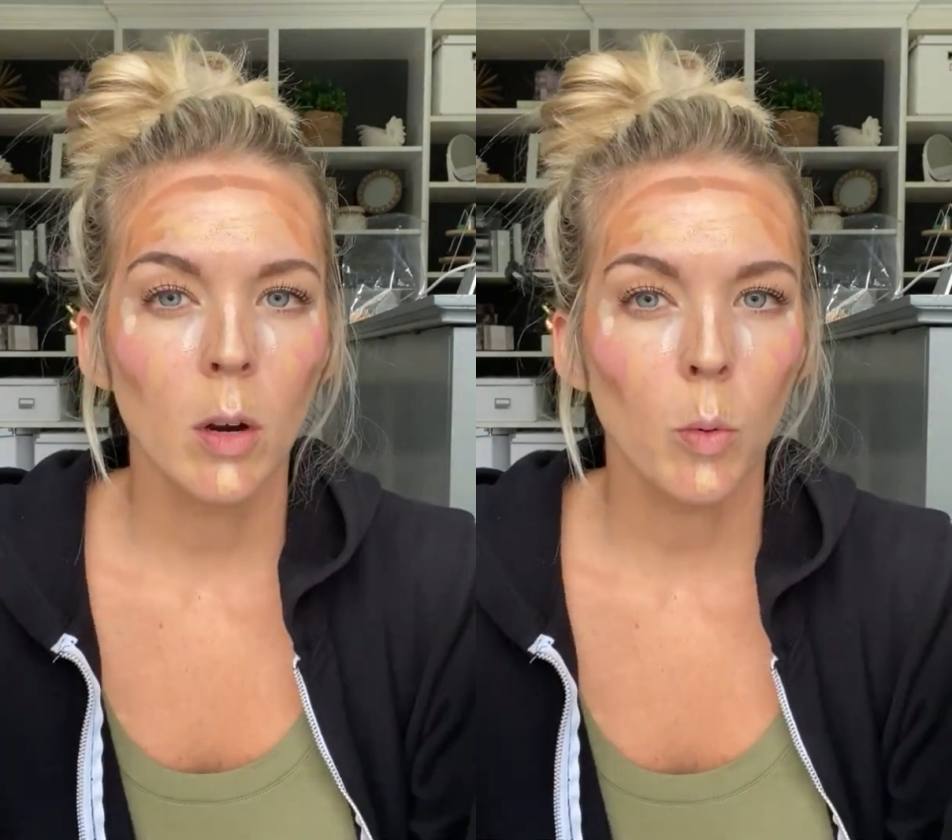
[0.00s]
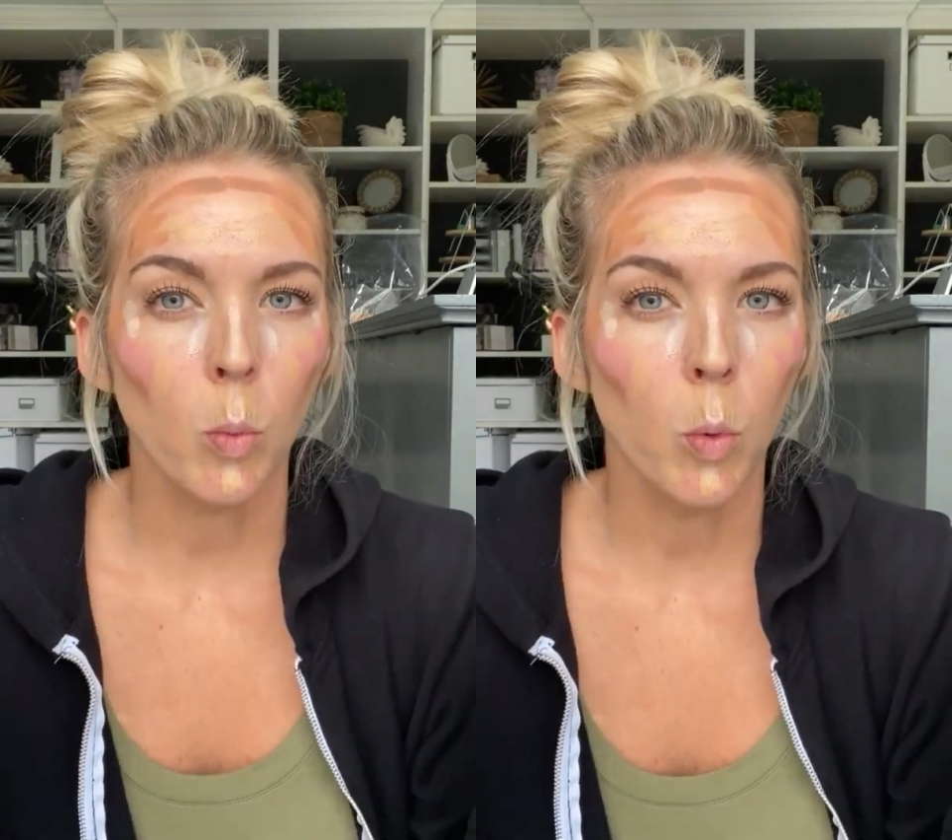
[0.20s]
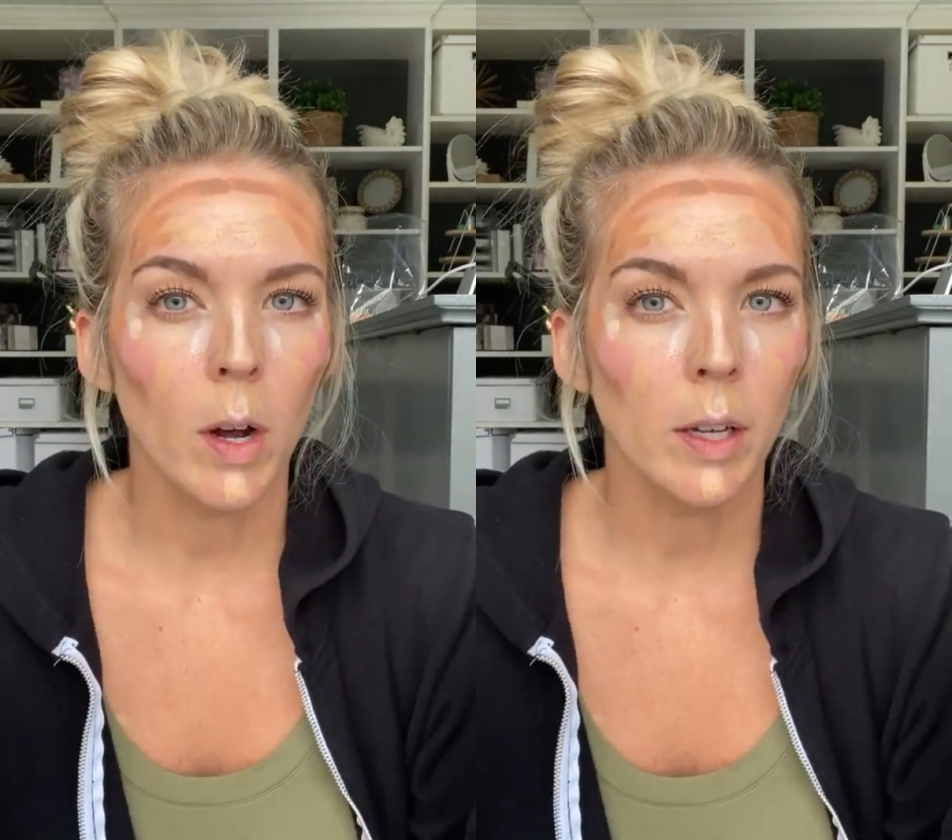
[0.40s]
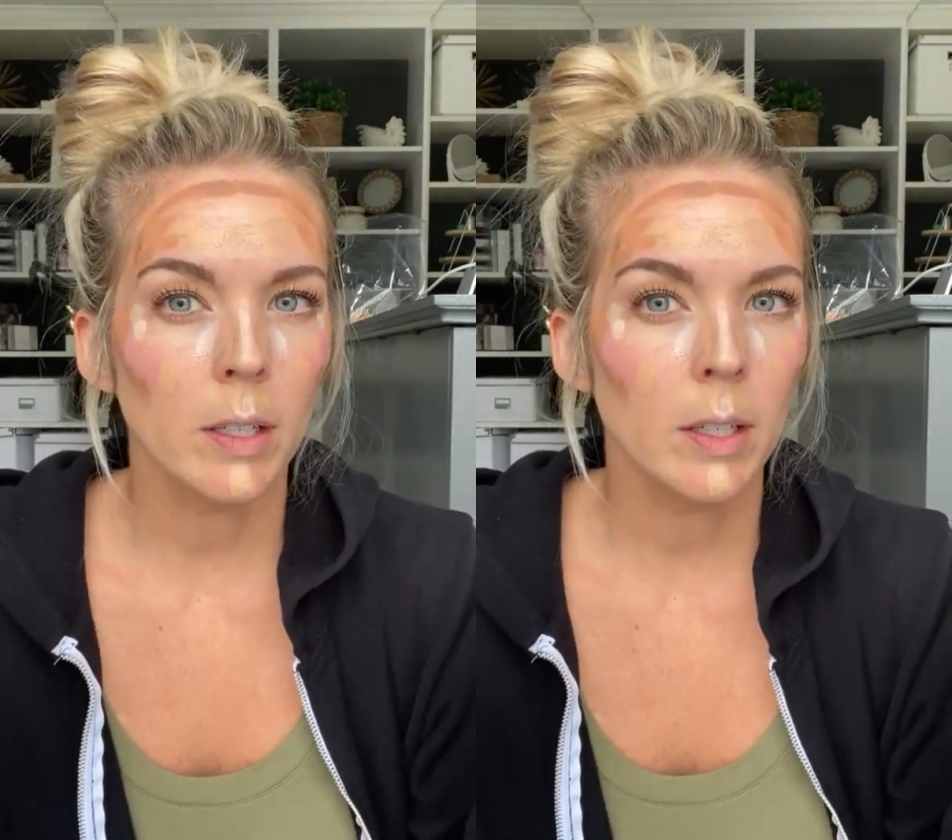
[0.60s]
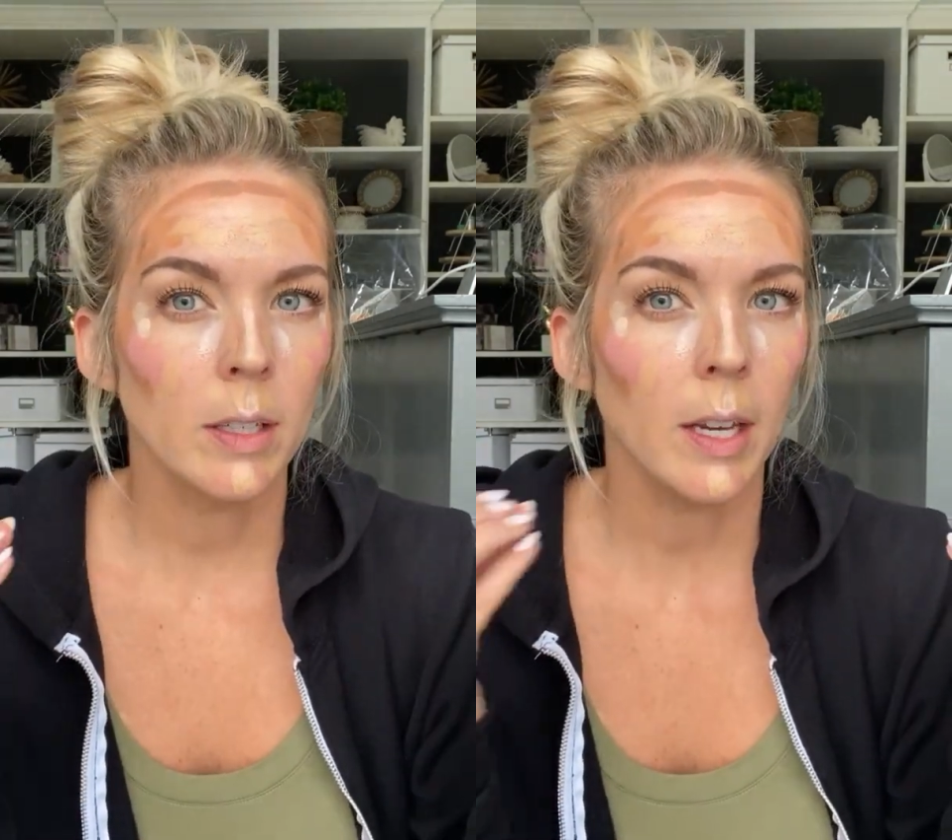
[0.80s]

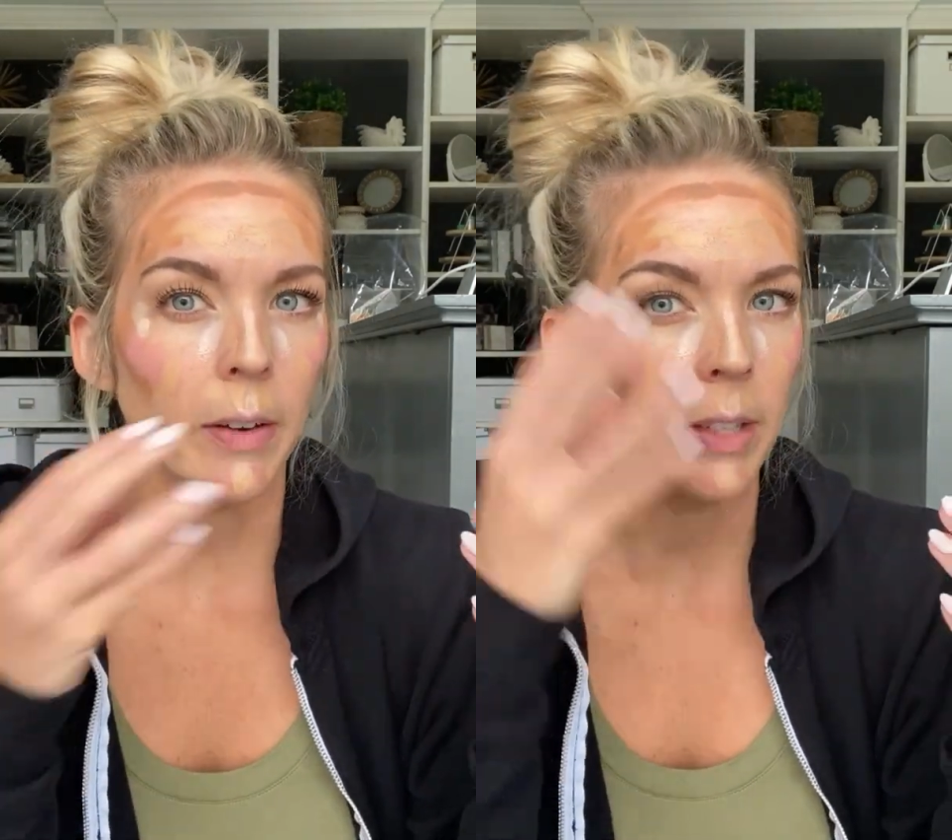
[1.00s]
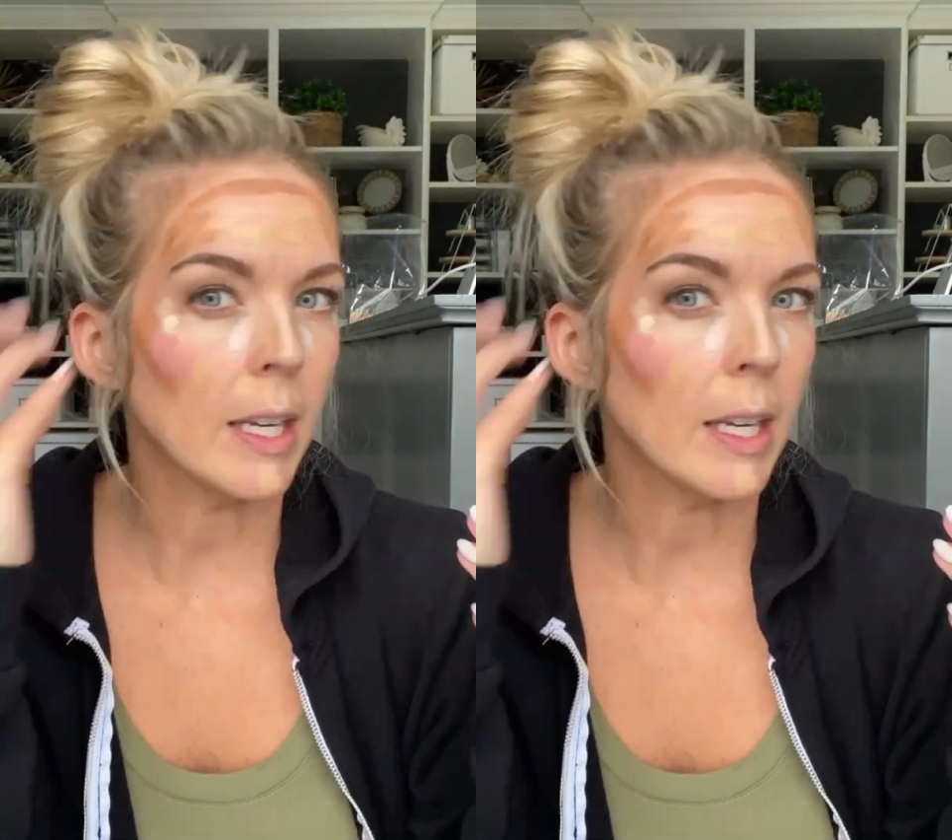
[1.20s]
what everything